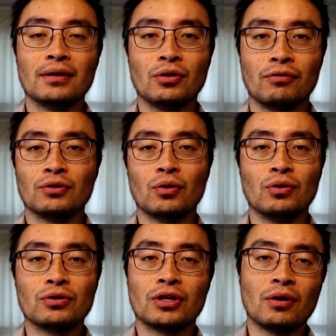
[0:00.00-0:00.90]
Your
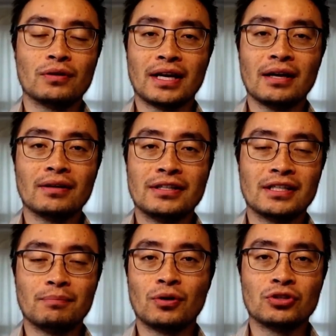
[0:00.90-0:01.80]
vocal tone carries the
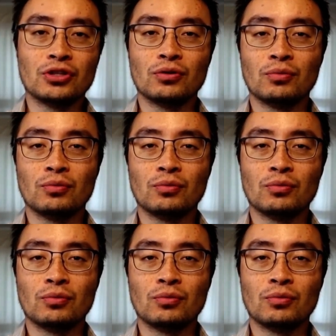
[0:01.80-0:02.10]
emotional